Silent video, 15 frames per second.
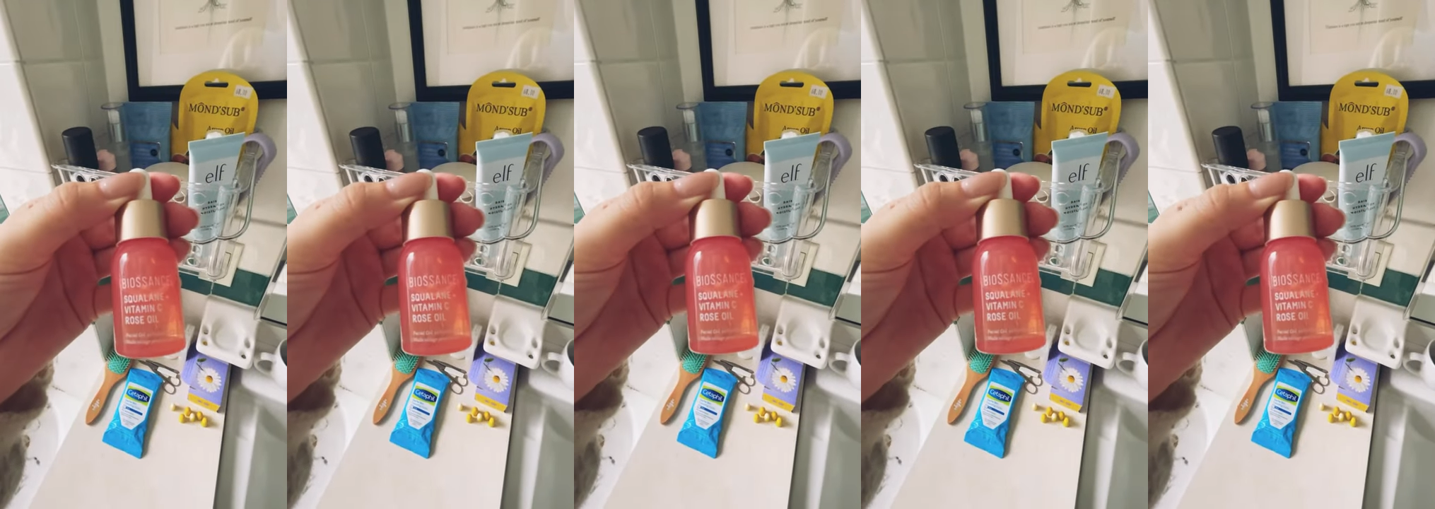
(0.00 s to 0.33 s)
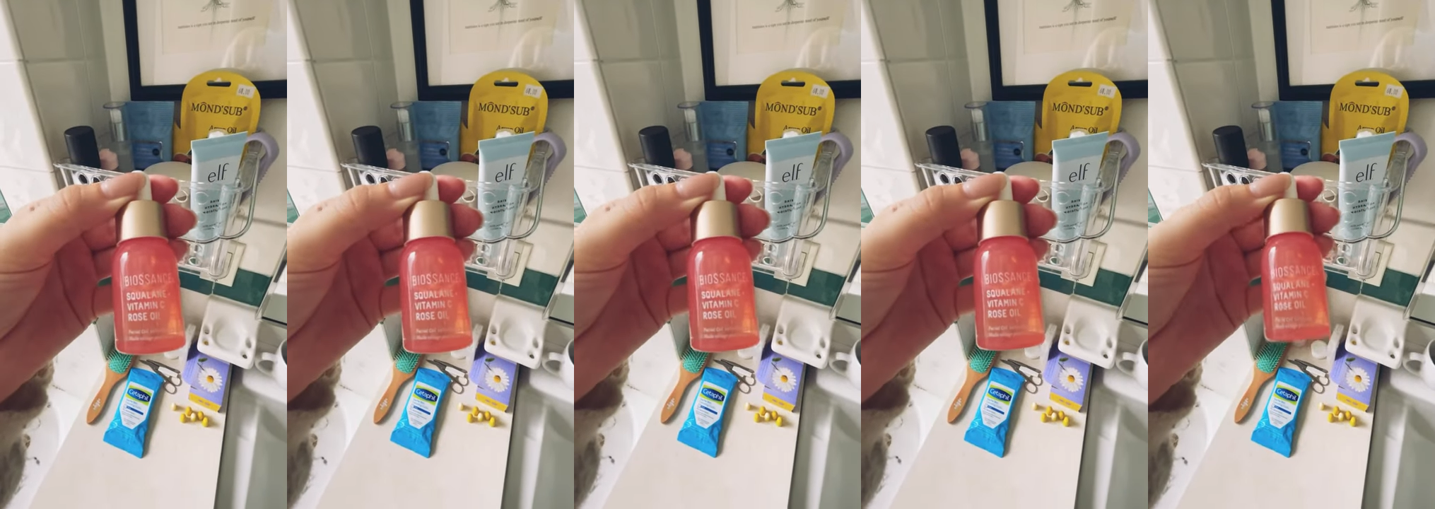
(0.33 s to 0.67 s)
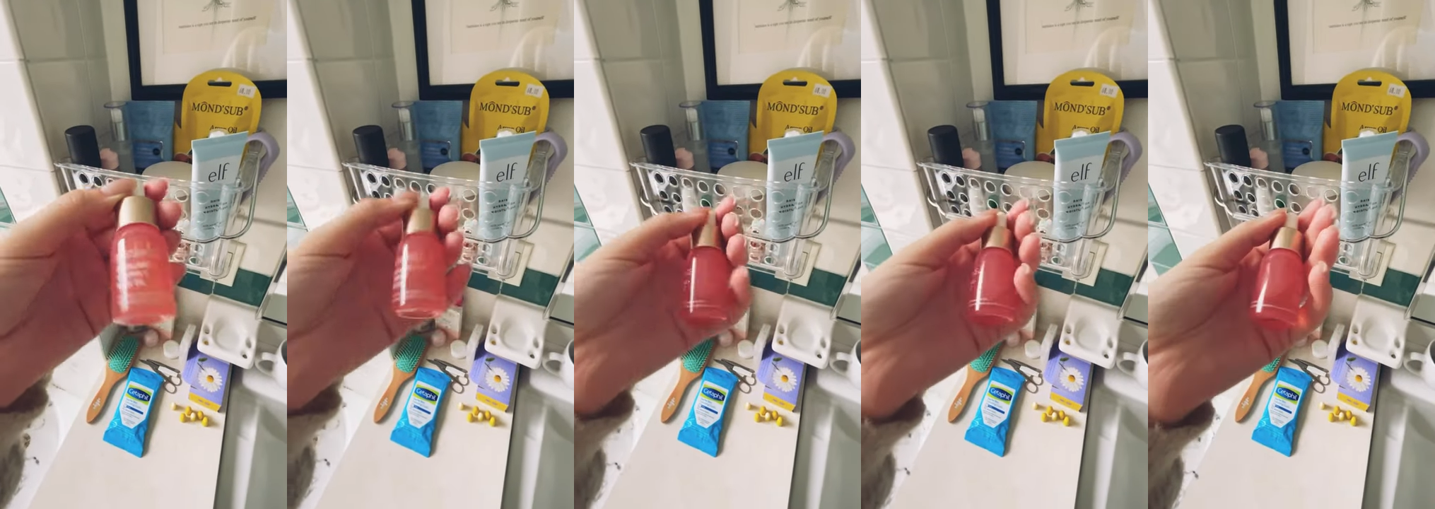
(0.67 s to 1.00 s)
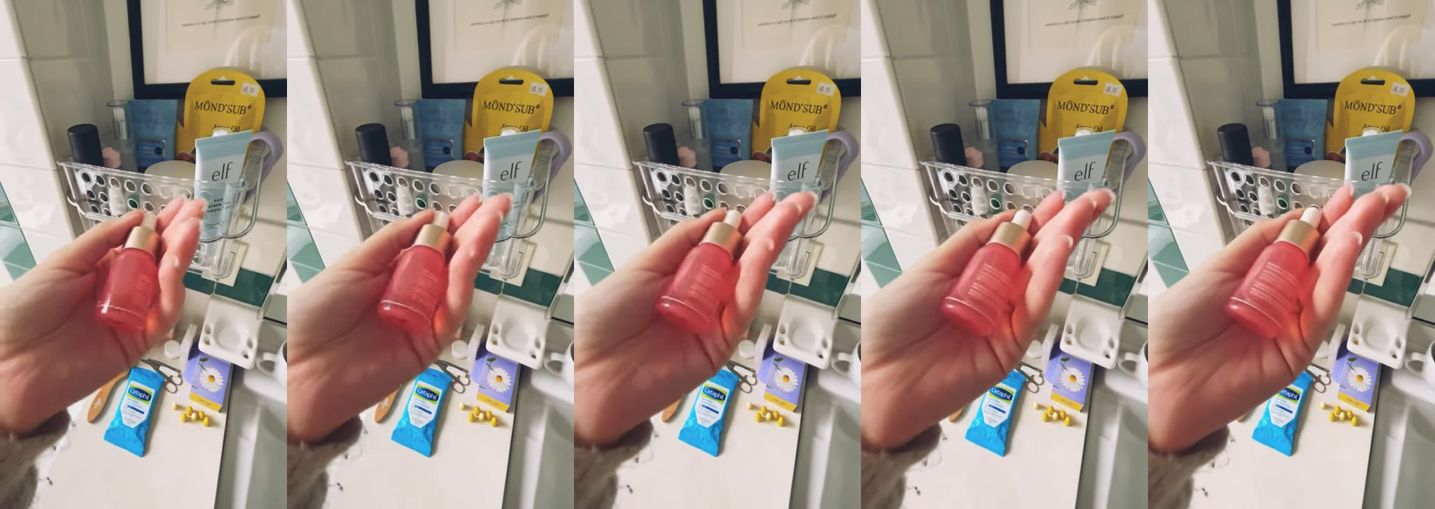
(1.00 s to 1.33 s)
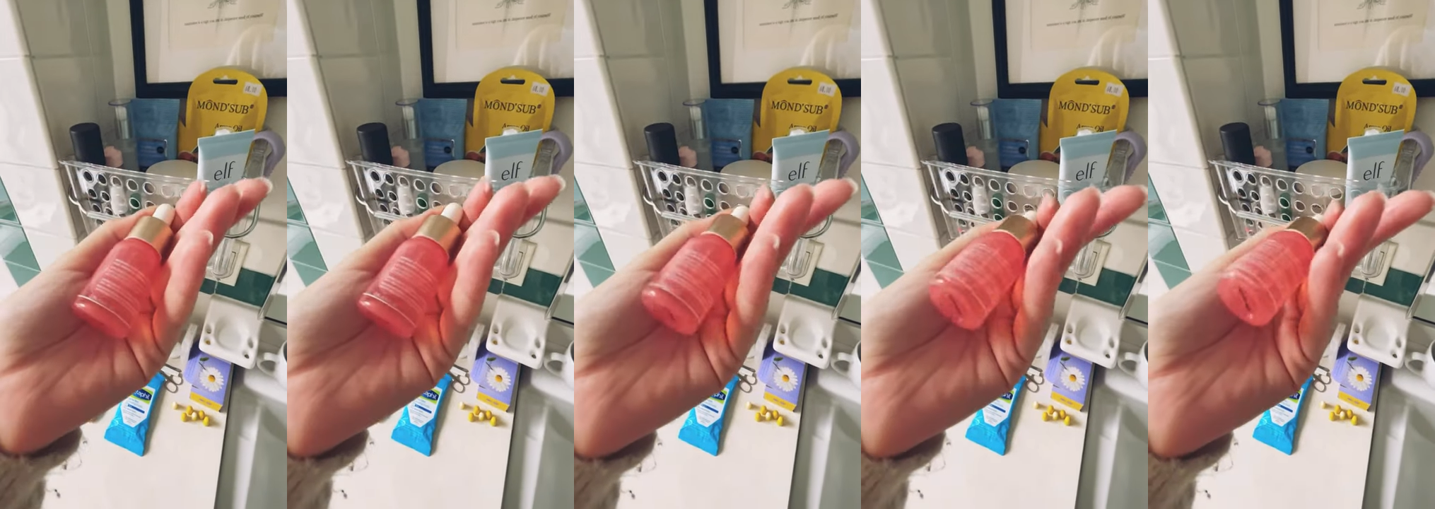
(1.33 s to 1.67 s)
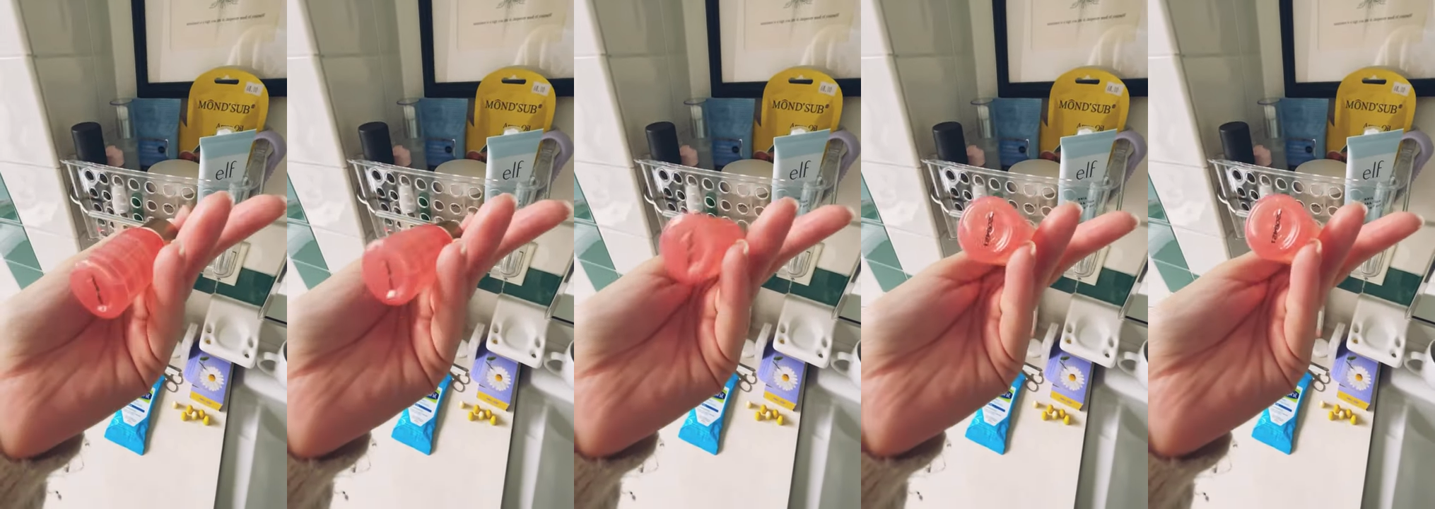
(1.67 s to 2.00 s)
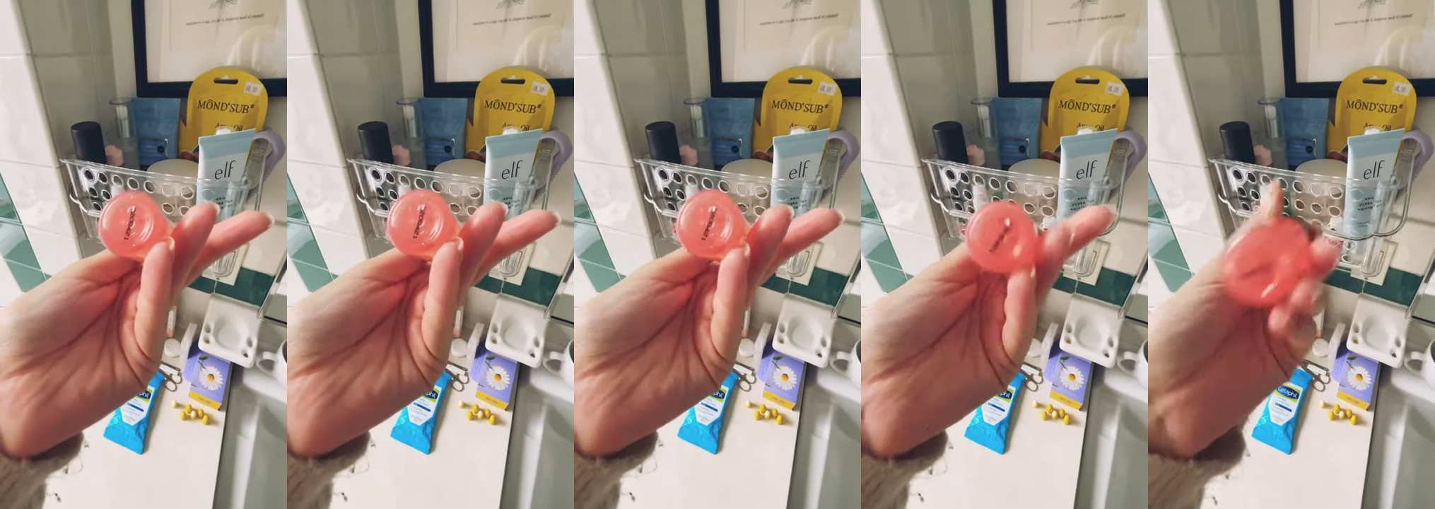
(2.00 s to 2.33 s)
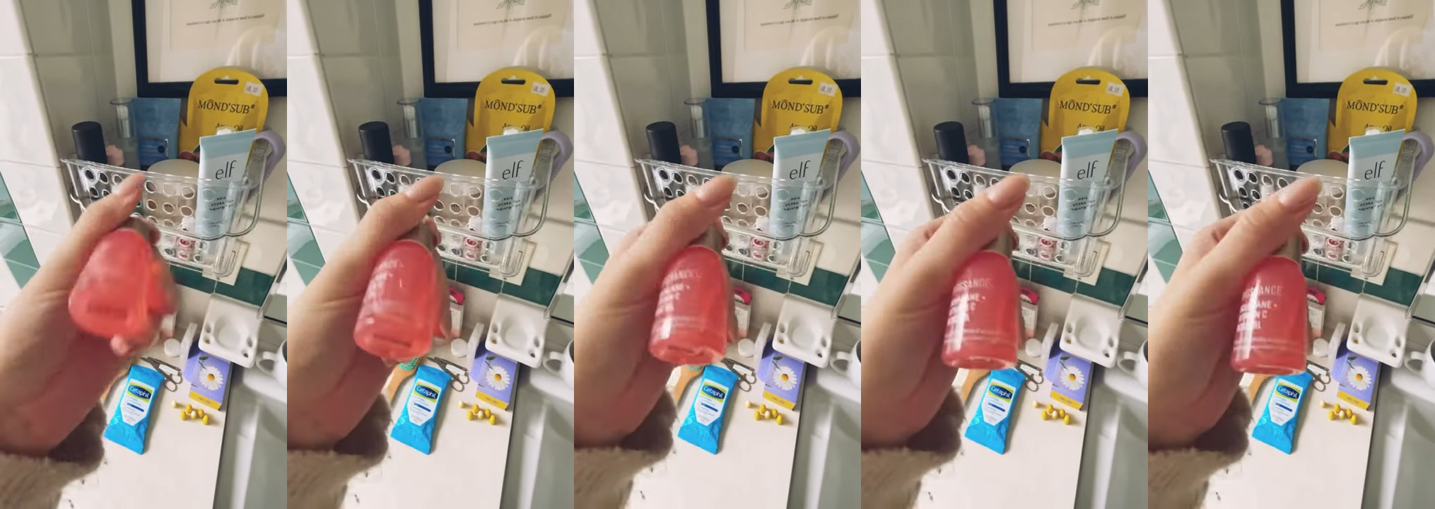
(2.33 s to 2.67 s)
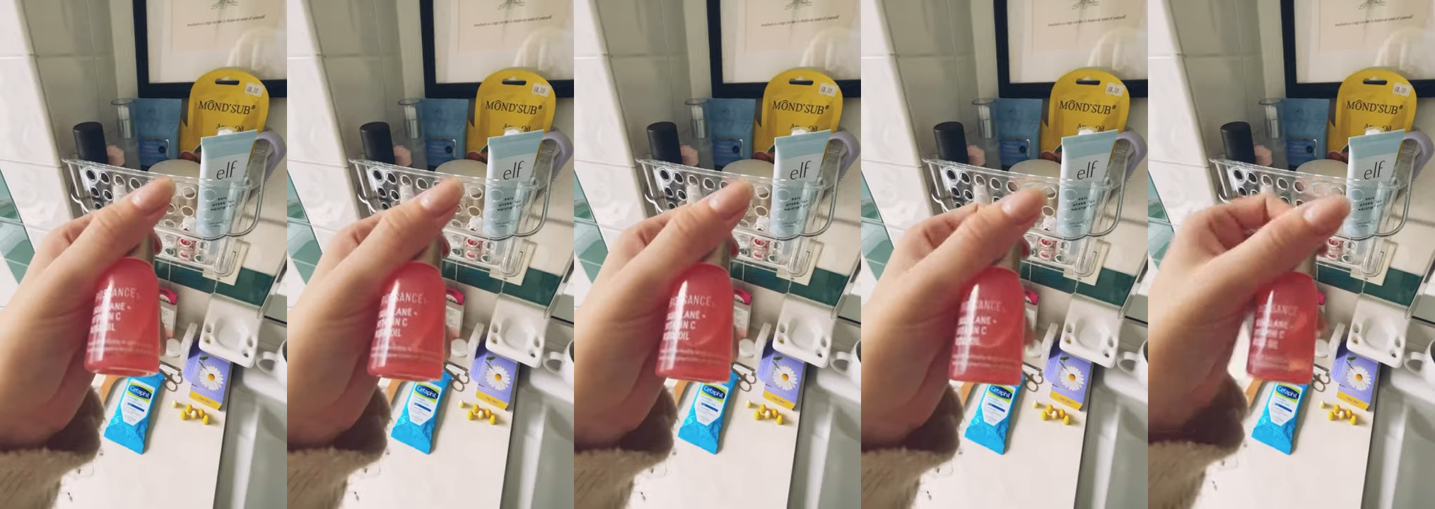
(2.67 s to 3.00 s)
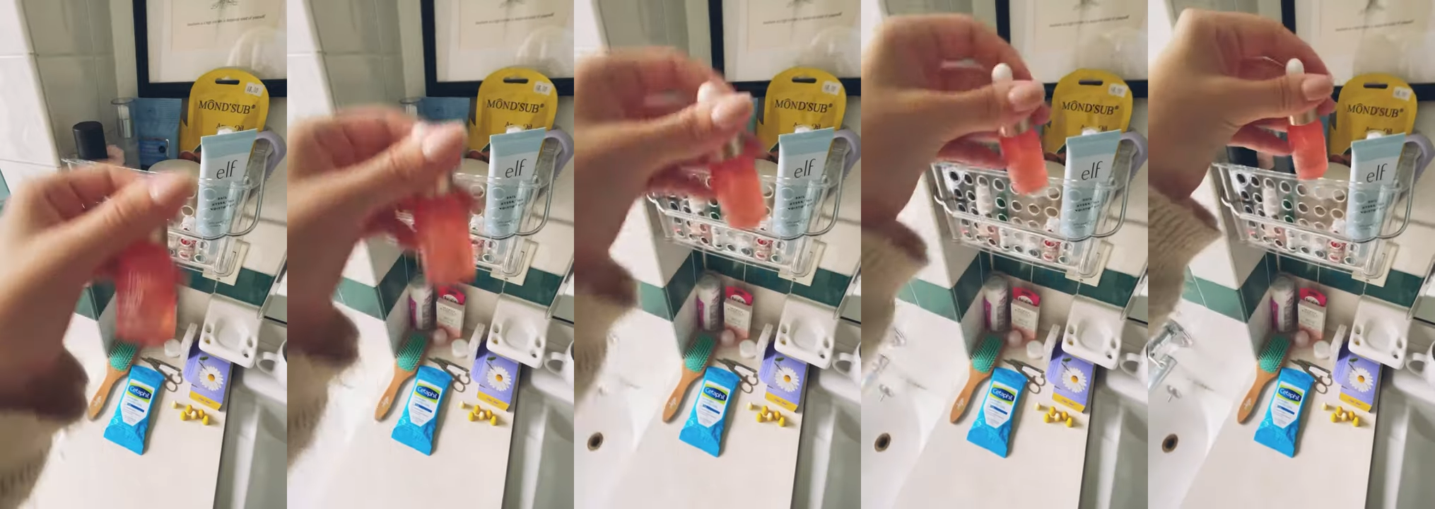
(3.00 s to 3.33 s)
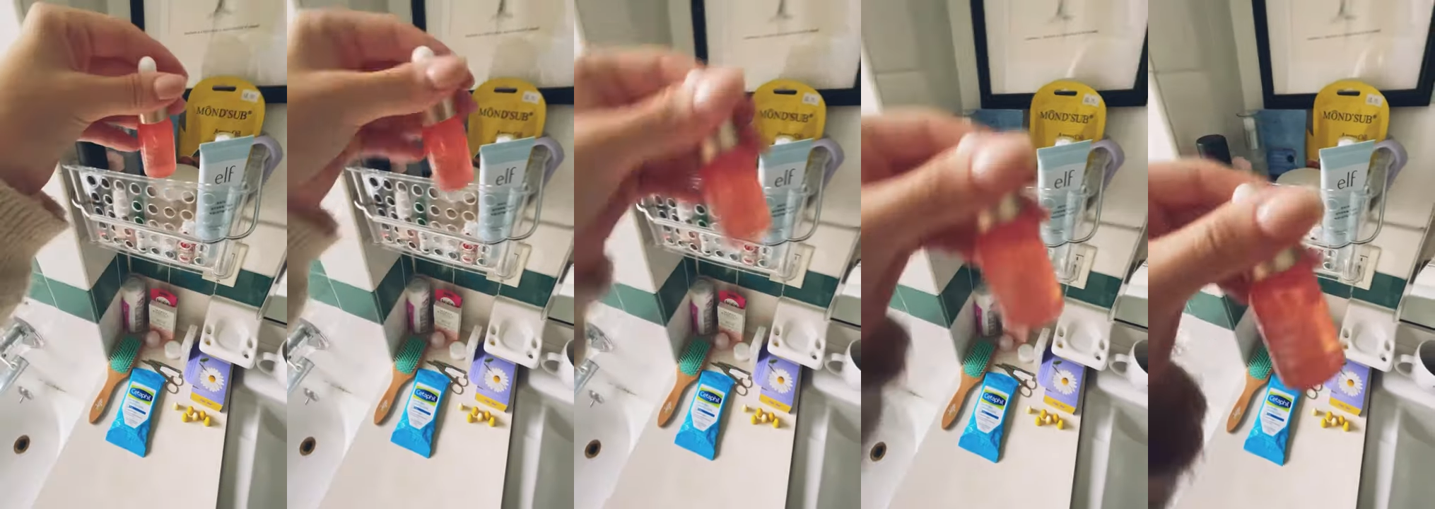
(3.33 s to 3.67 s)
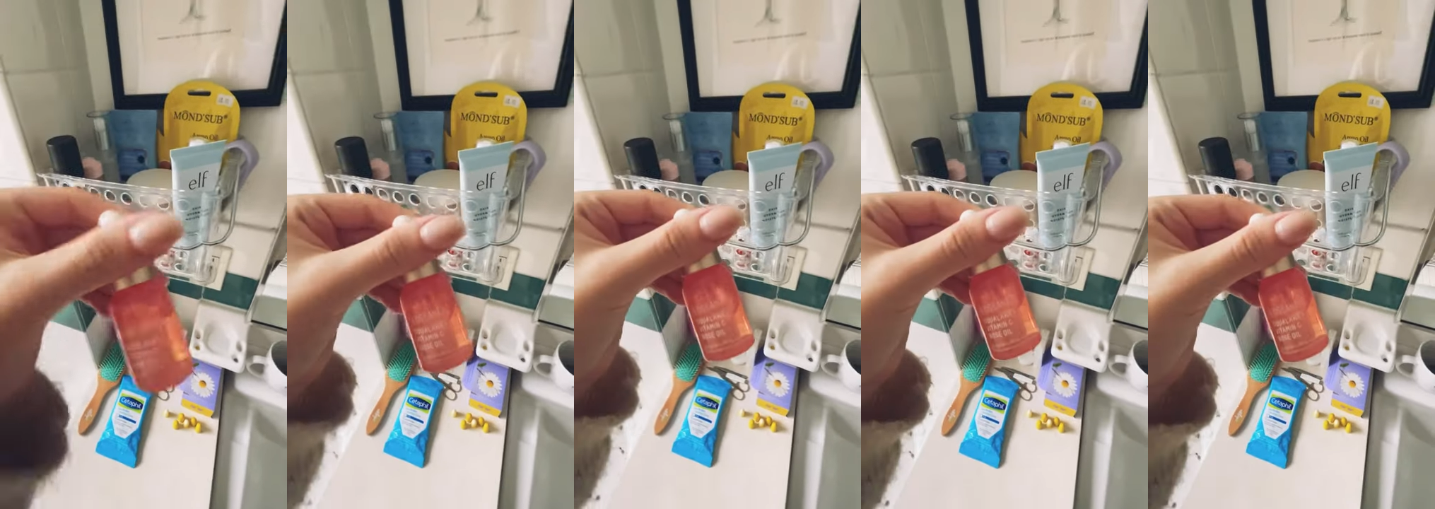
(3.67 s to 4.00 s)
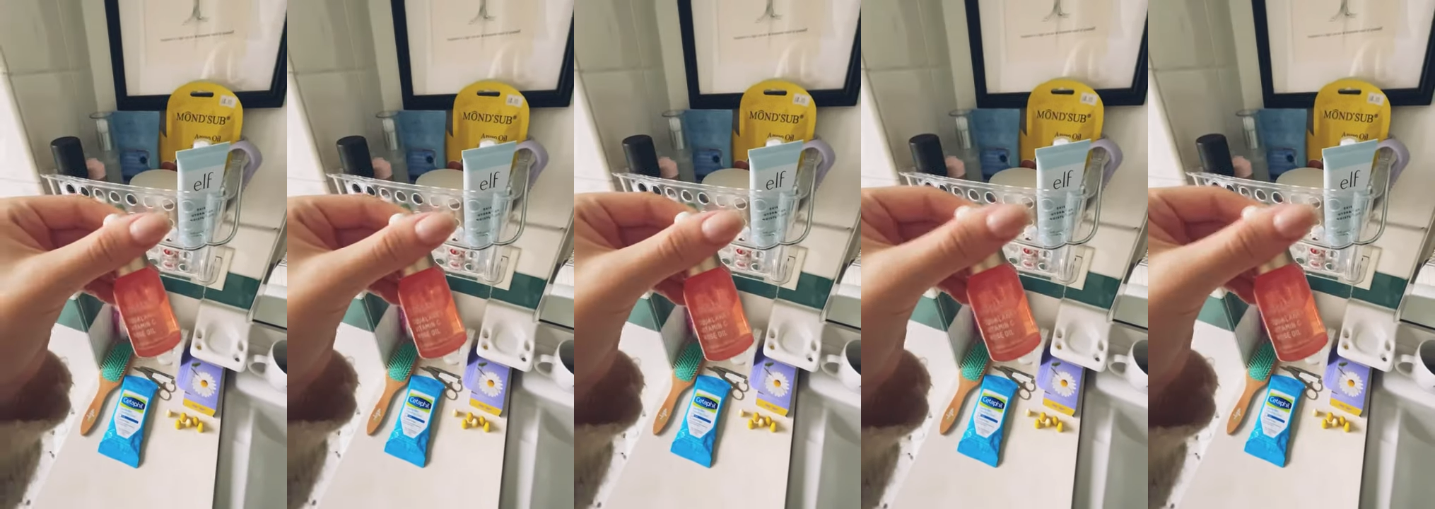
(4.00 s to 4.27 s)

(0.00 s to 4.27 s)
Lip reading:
(no speaker visible)